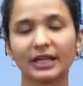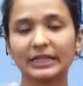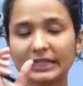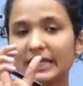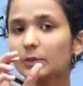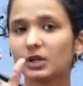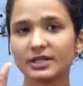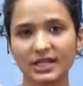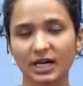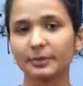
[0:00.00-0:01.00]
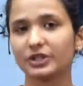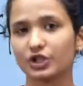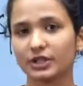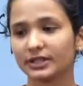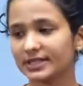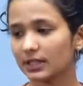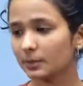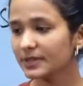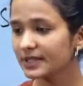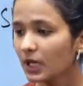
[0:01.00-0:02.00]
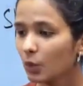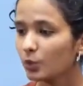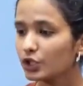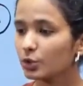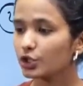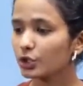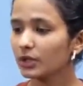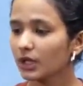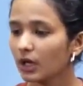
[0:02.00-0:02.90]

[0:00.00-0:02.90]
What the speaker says: And keywords are mentioned in the syllabus, which you should